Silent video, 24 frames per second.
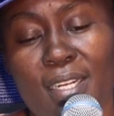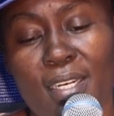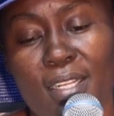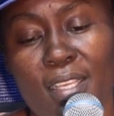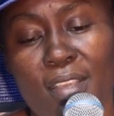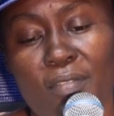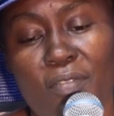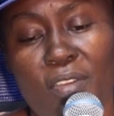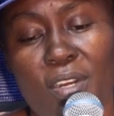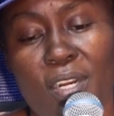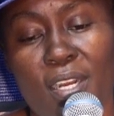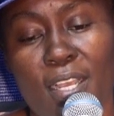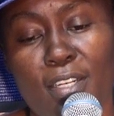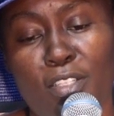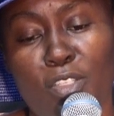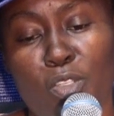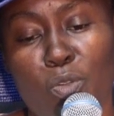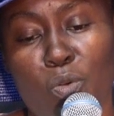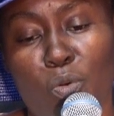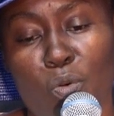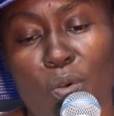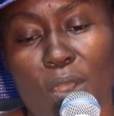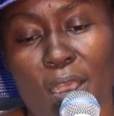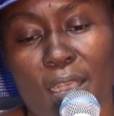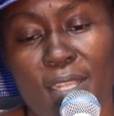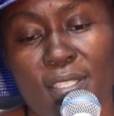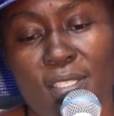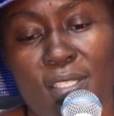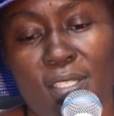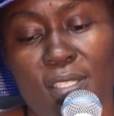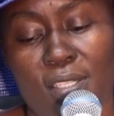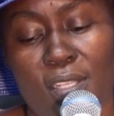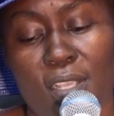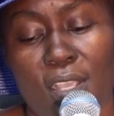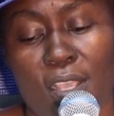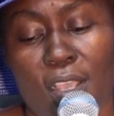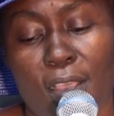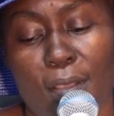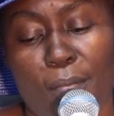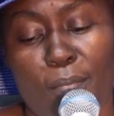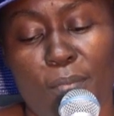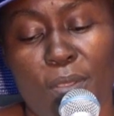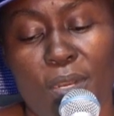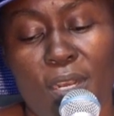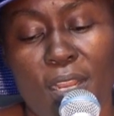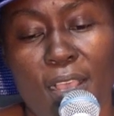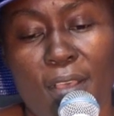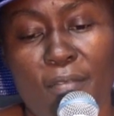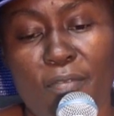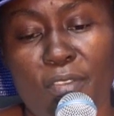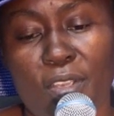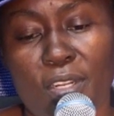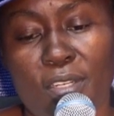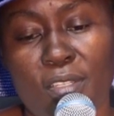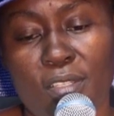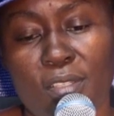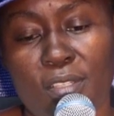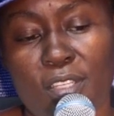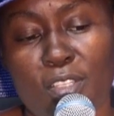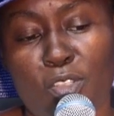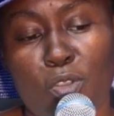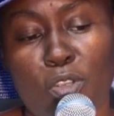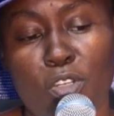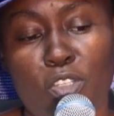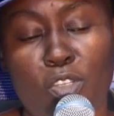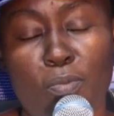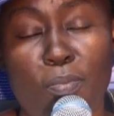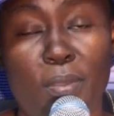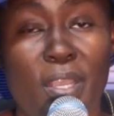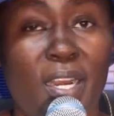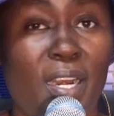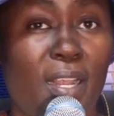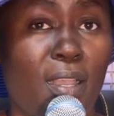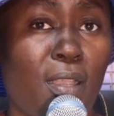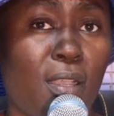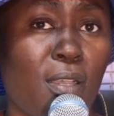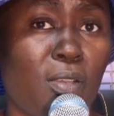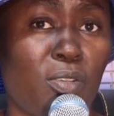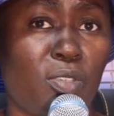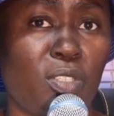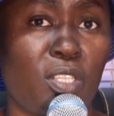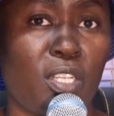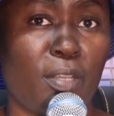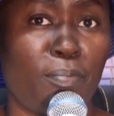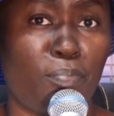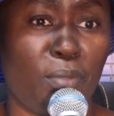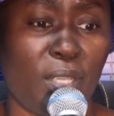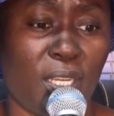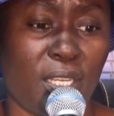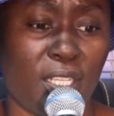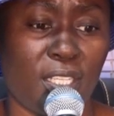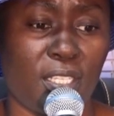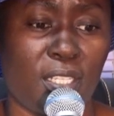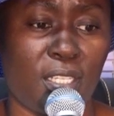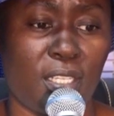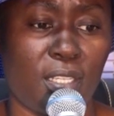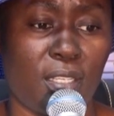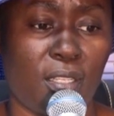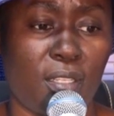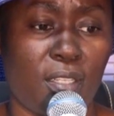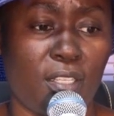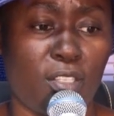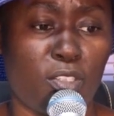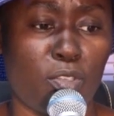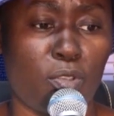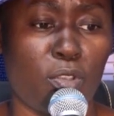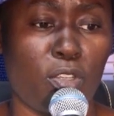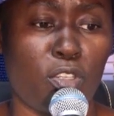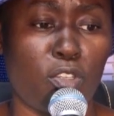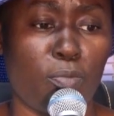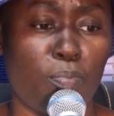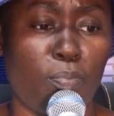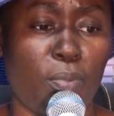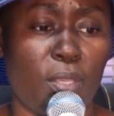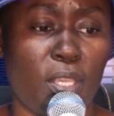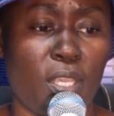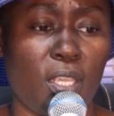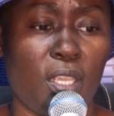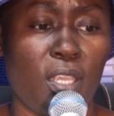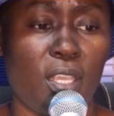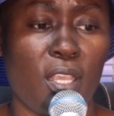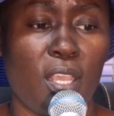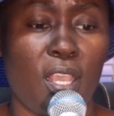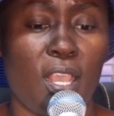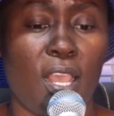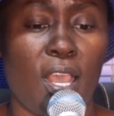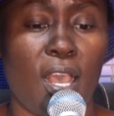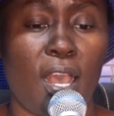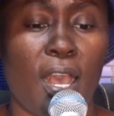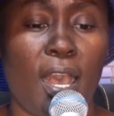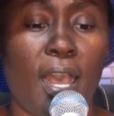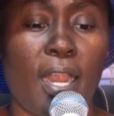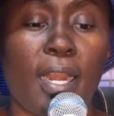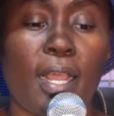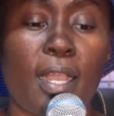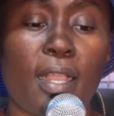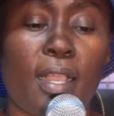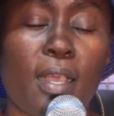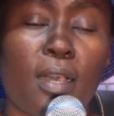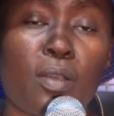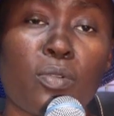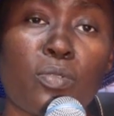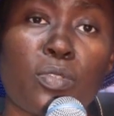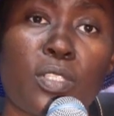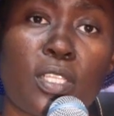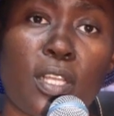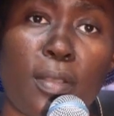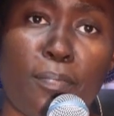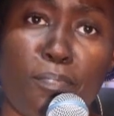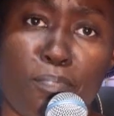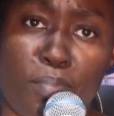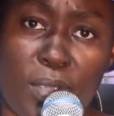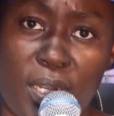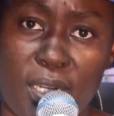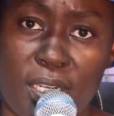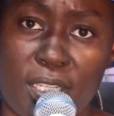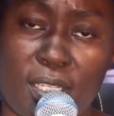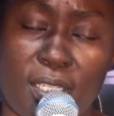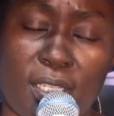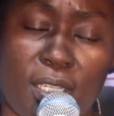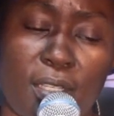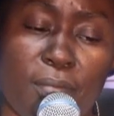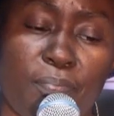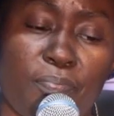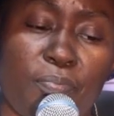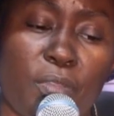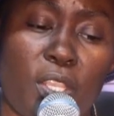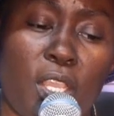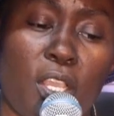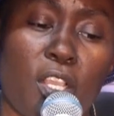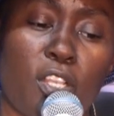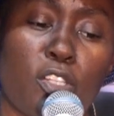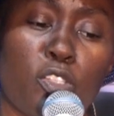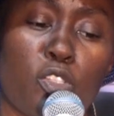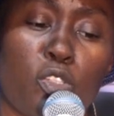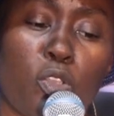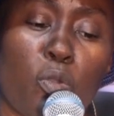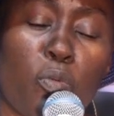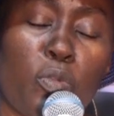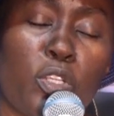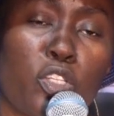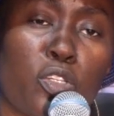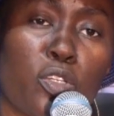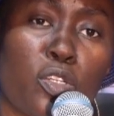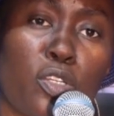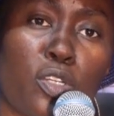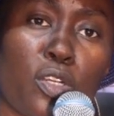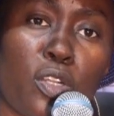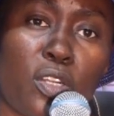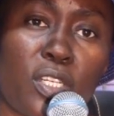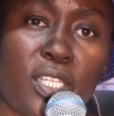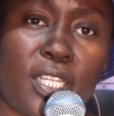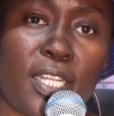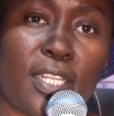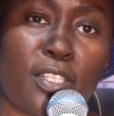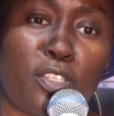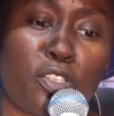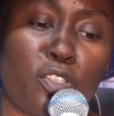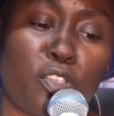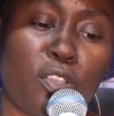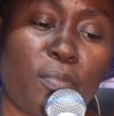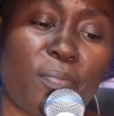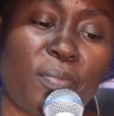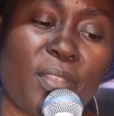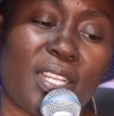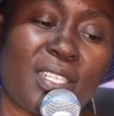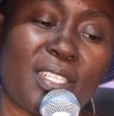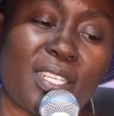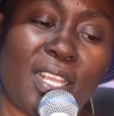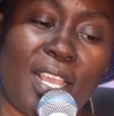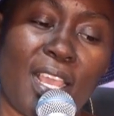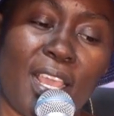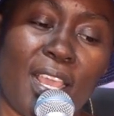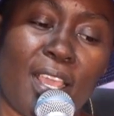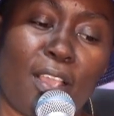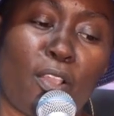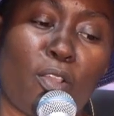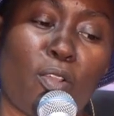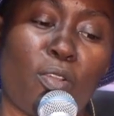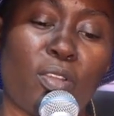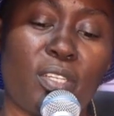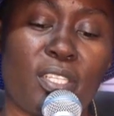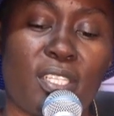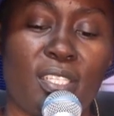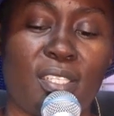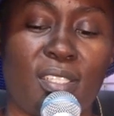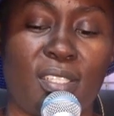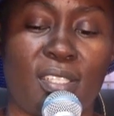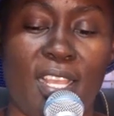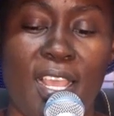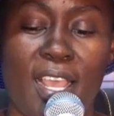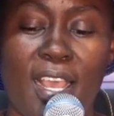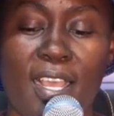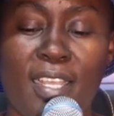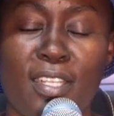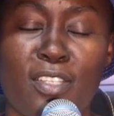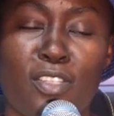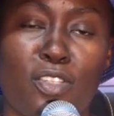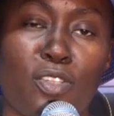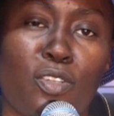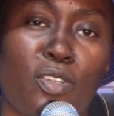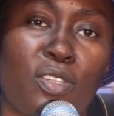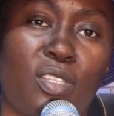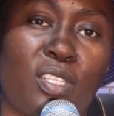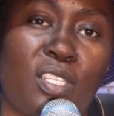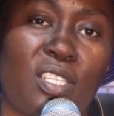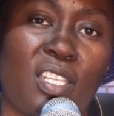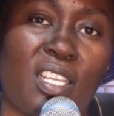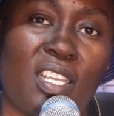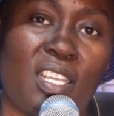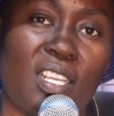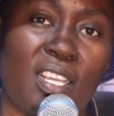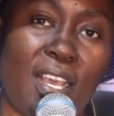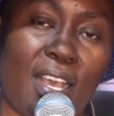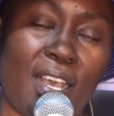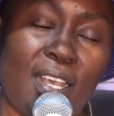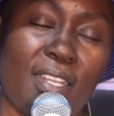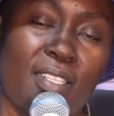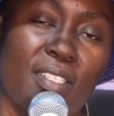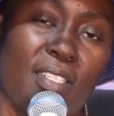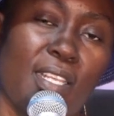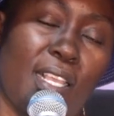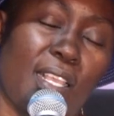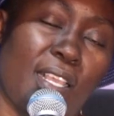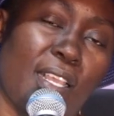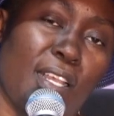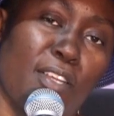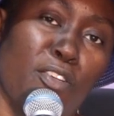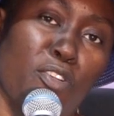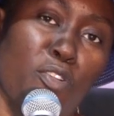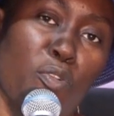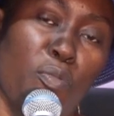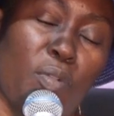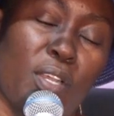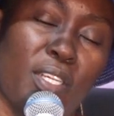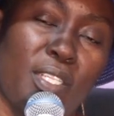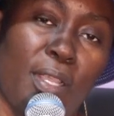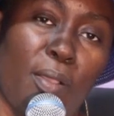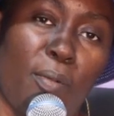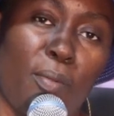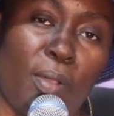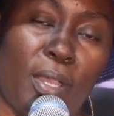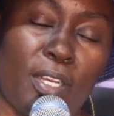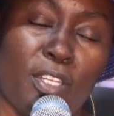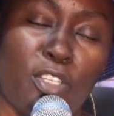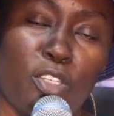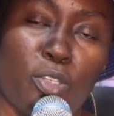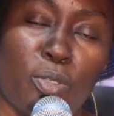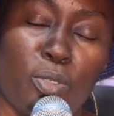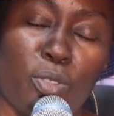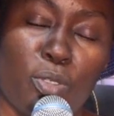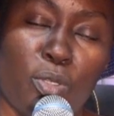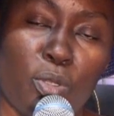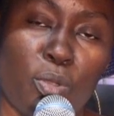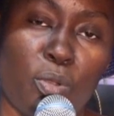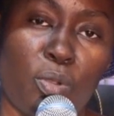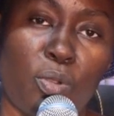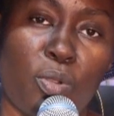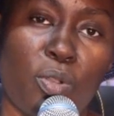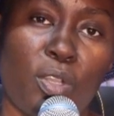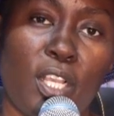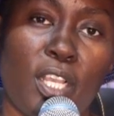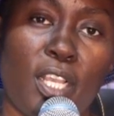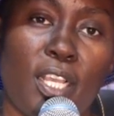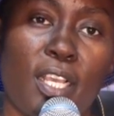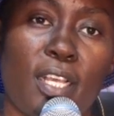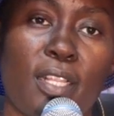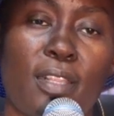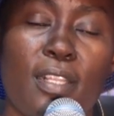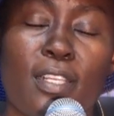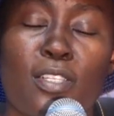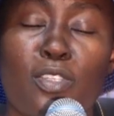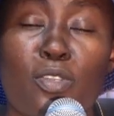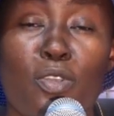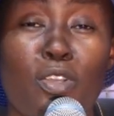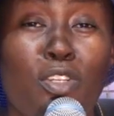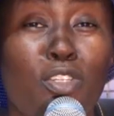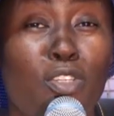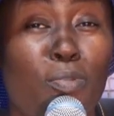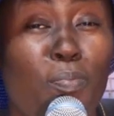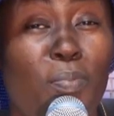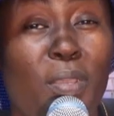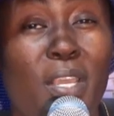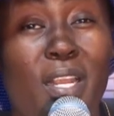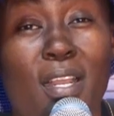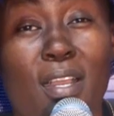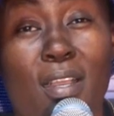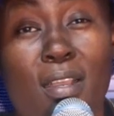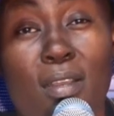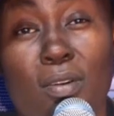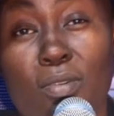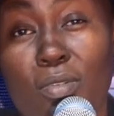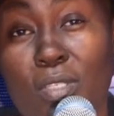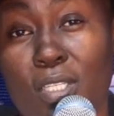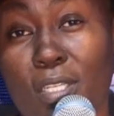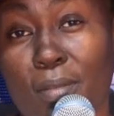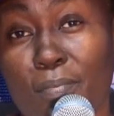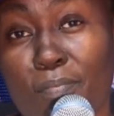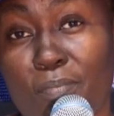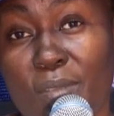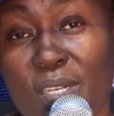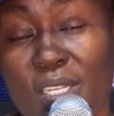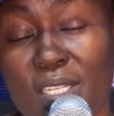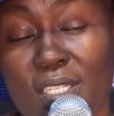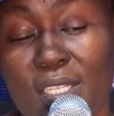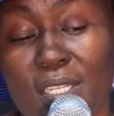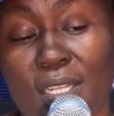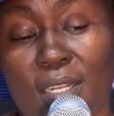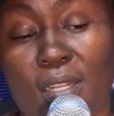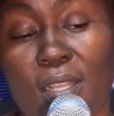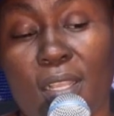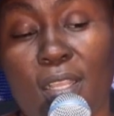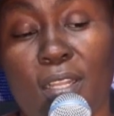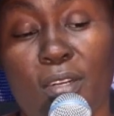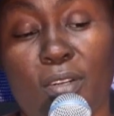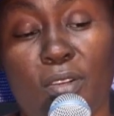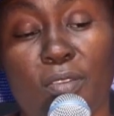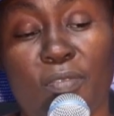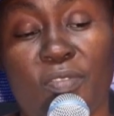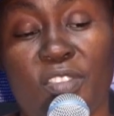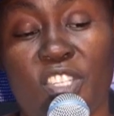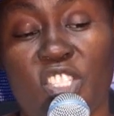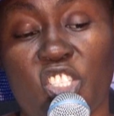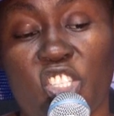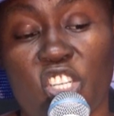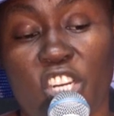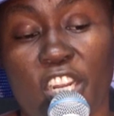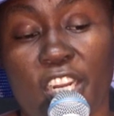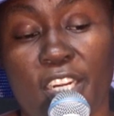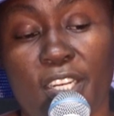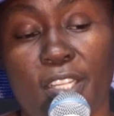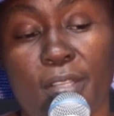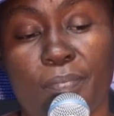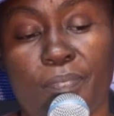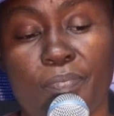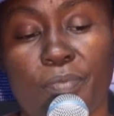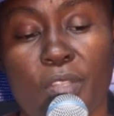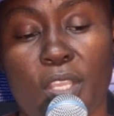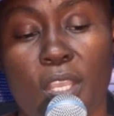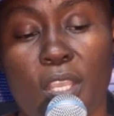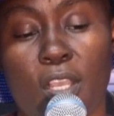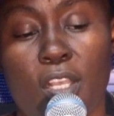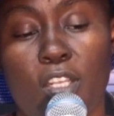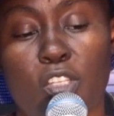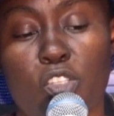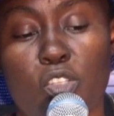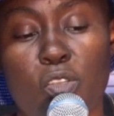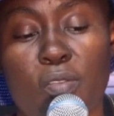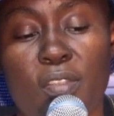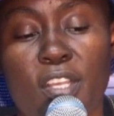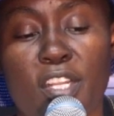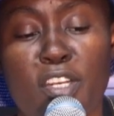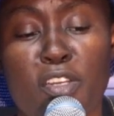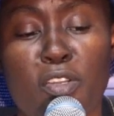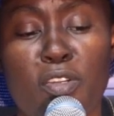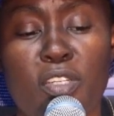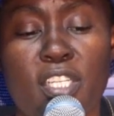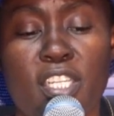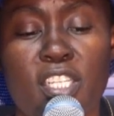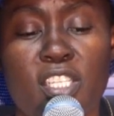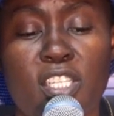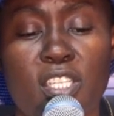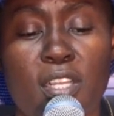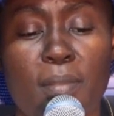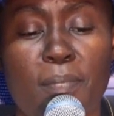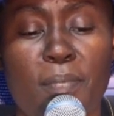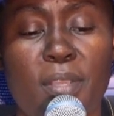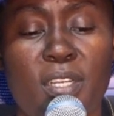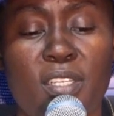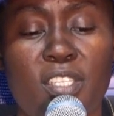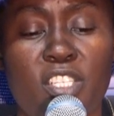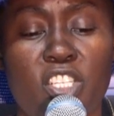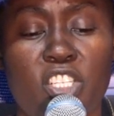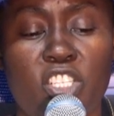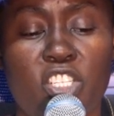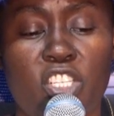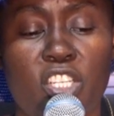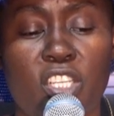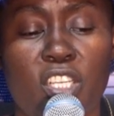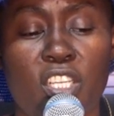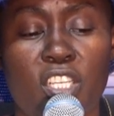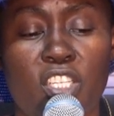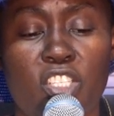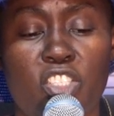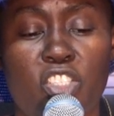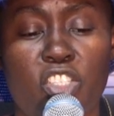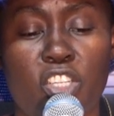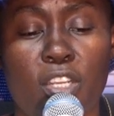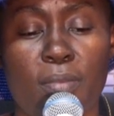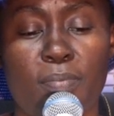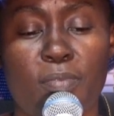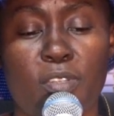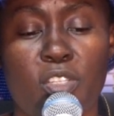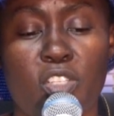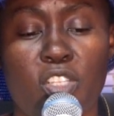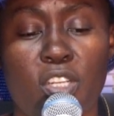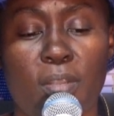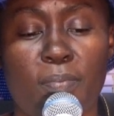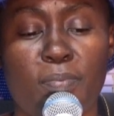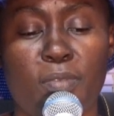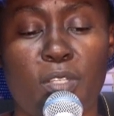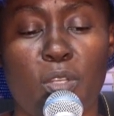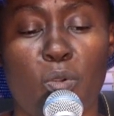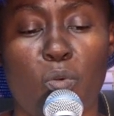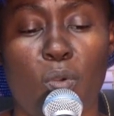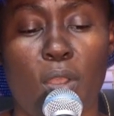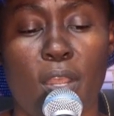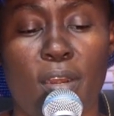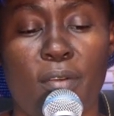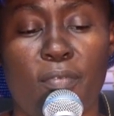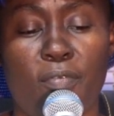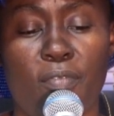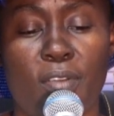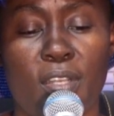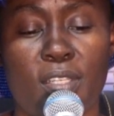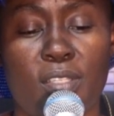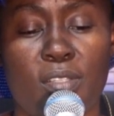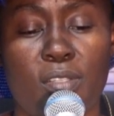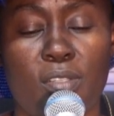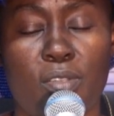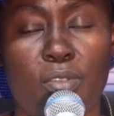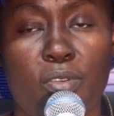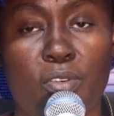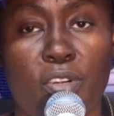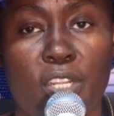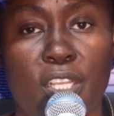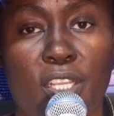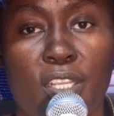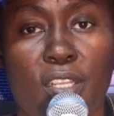and given unto us, beloved, there's going to be an accountability. There's going to be an accountability. So we should not assume that, hey, God is there, he's not seeing us, I can do what I want to do. There's going to be an accountability at the end of the journey. So the New Testament teaching in James chapter 3, verse 1,